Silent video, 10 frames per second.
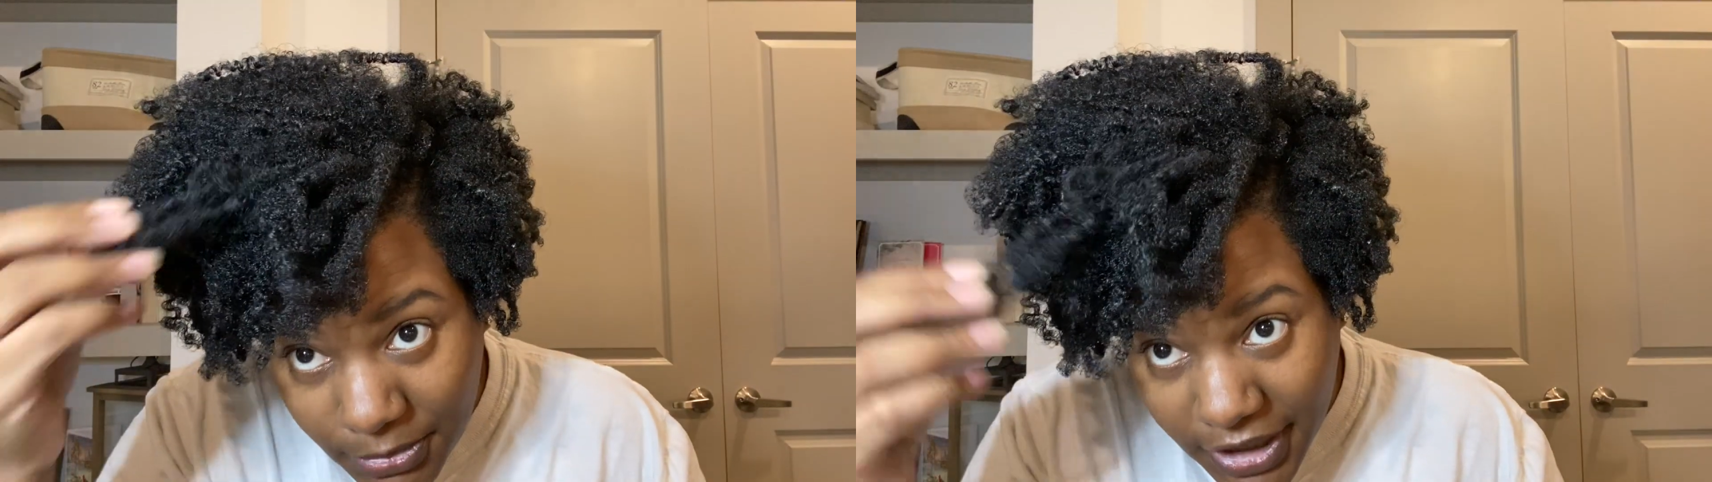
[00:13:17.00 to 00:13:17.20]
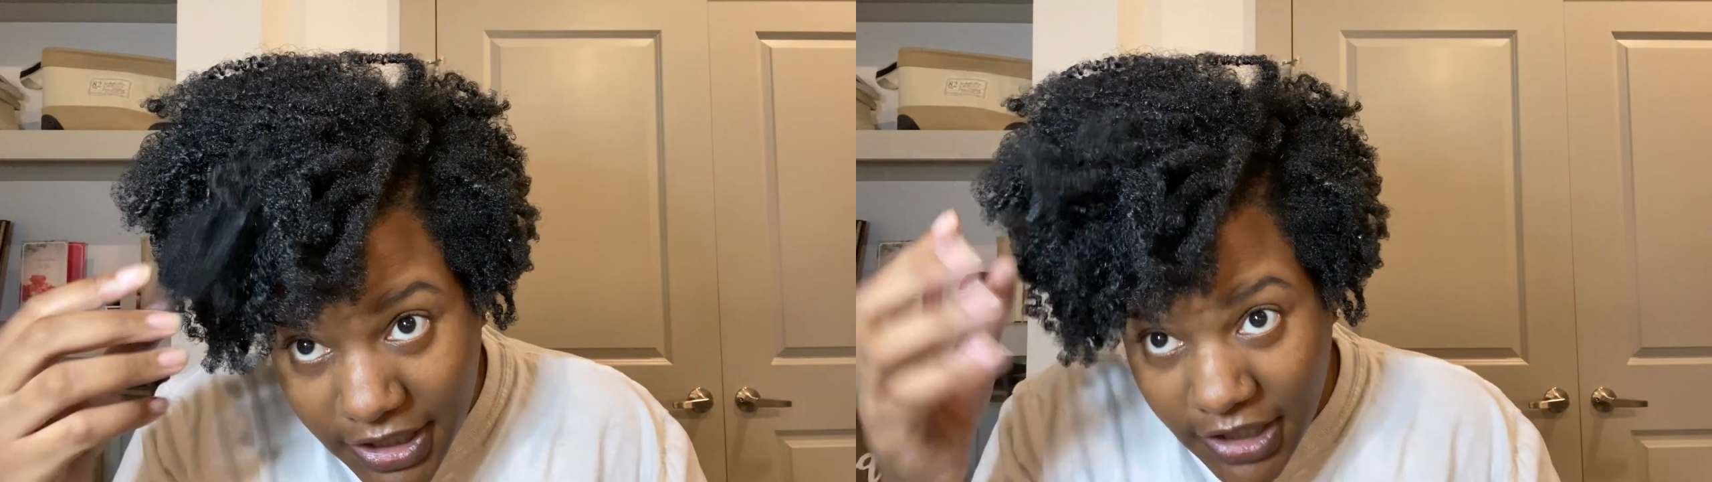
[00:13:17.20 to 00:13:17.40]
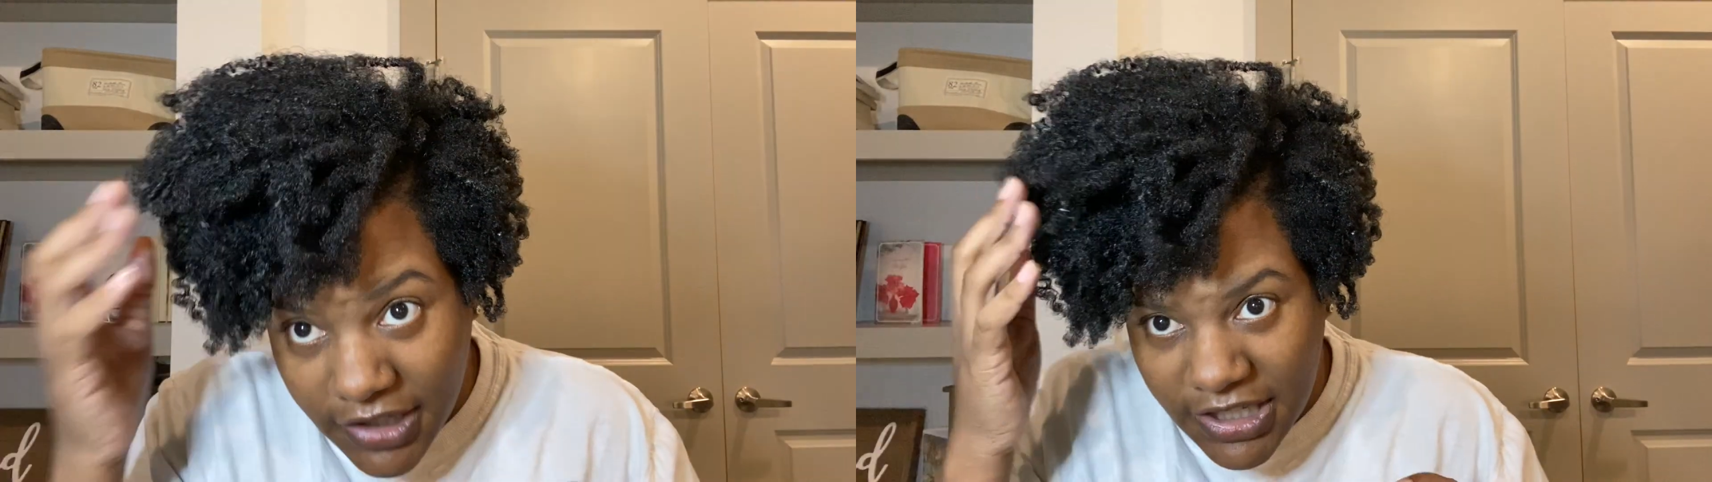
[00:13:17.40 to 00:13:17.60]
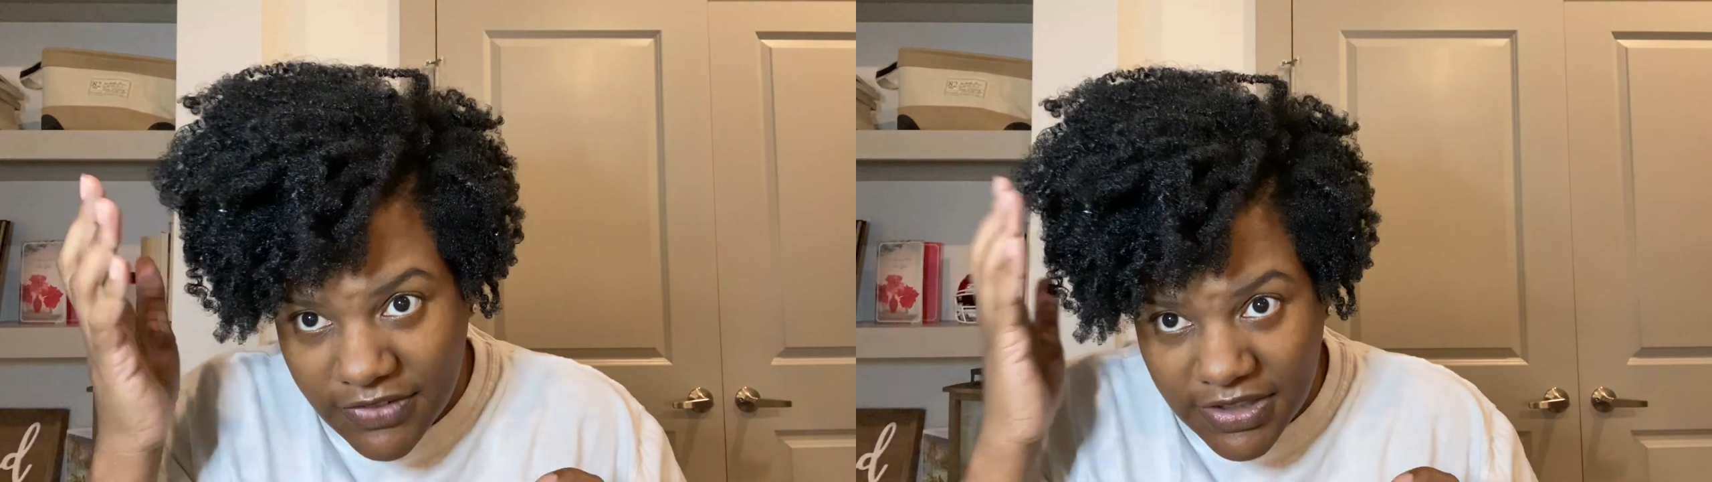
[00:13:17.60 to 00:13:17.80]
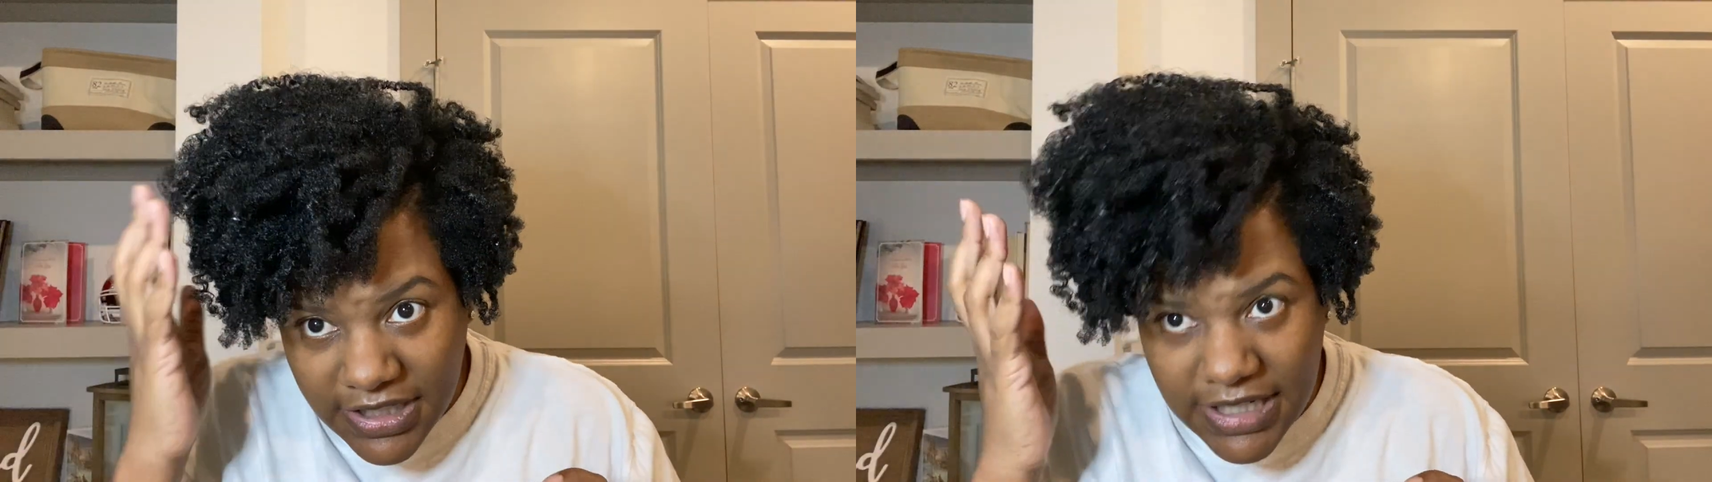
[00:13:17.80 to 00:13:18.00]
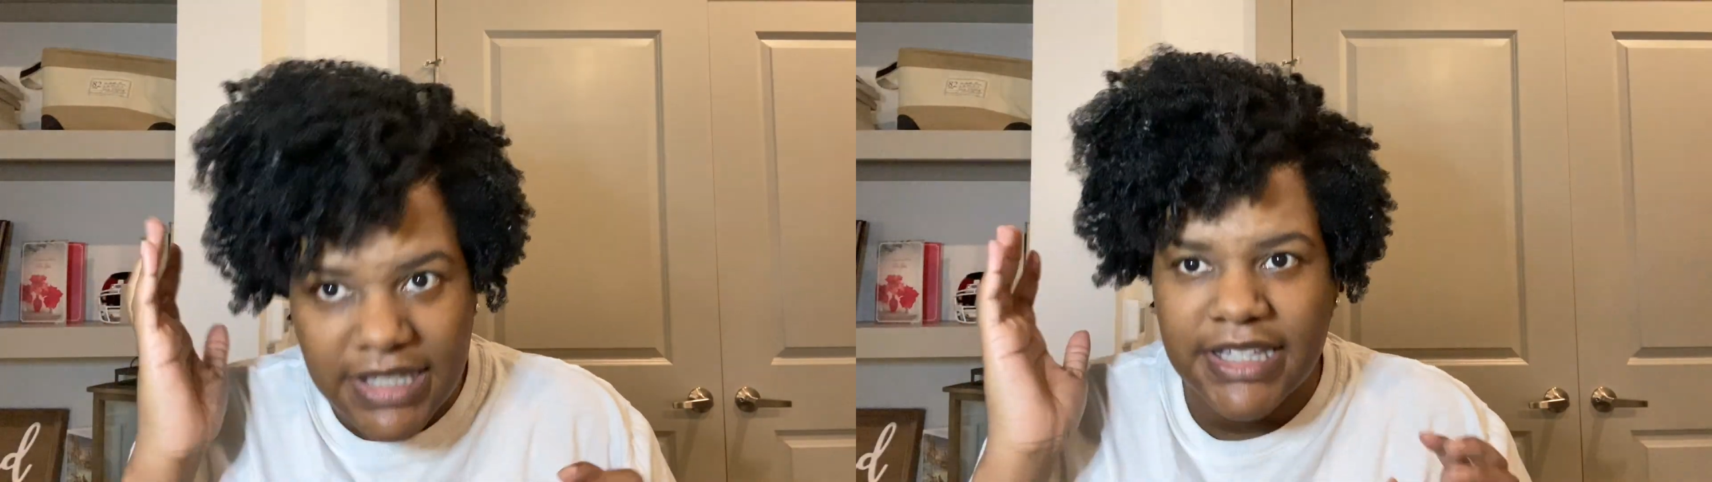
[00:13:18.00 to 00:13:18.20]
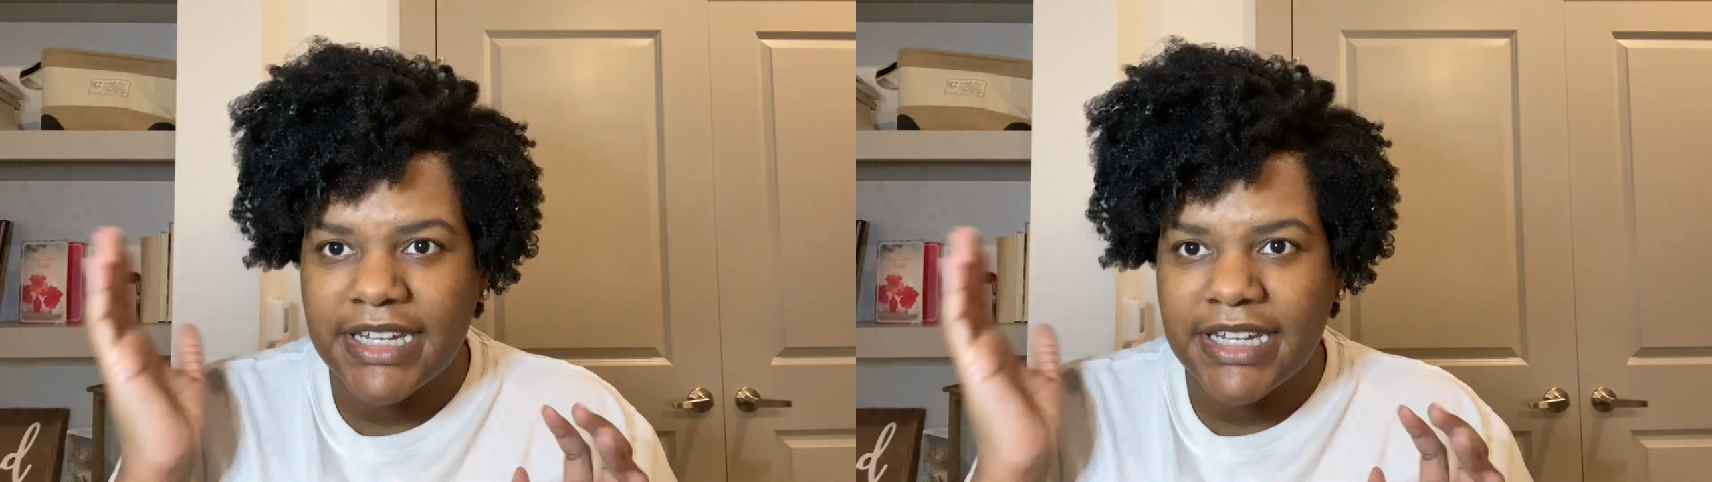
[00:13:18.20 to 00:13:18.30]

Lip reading: my hair. Even like the